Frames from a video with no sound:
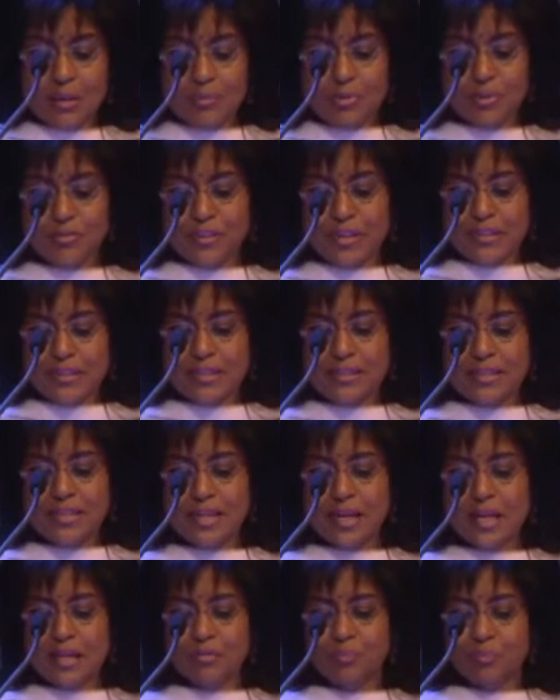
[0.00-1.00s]
Professor
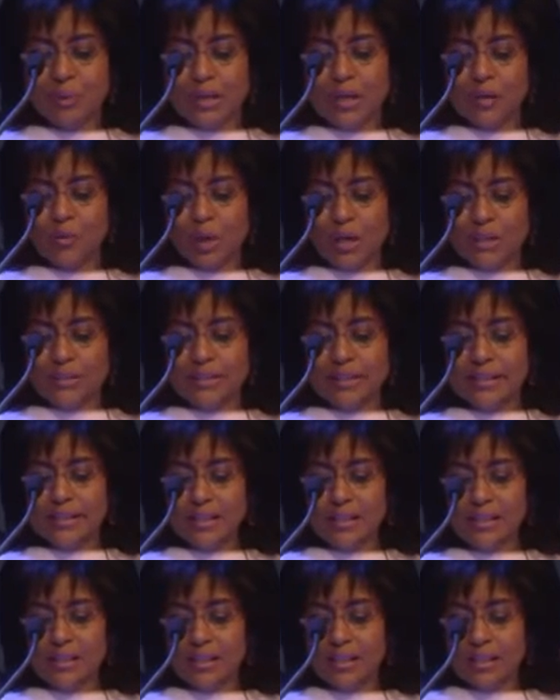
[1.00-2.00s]
Tian Belawati,
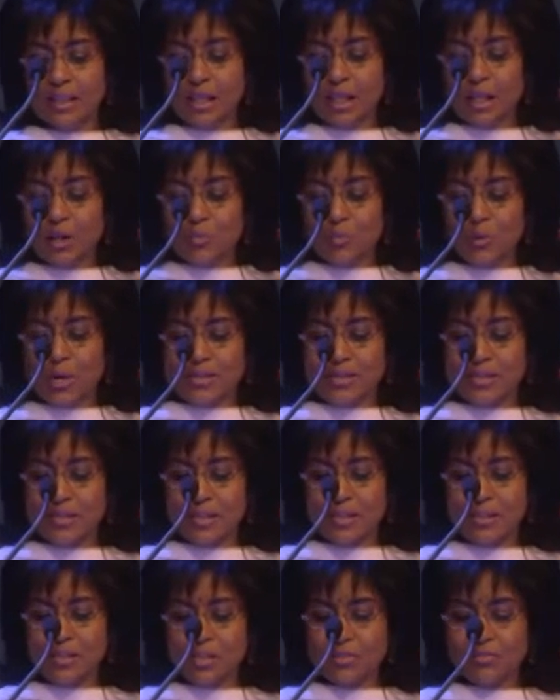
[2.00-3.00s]

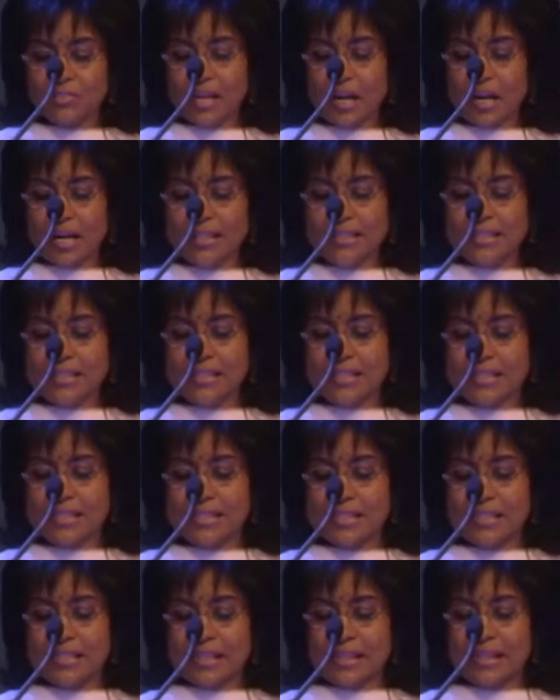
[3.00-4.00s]
President of the
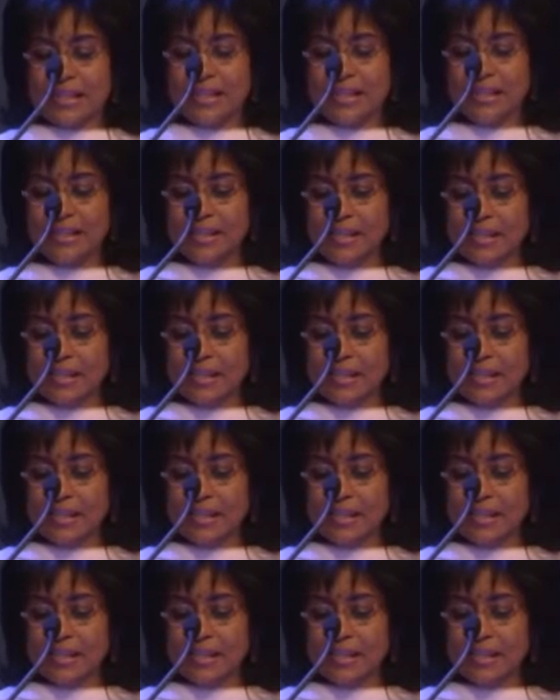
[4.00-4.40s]
ICDE,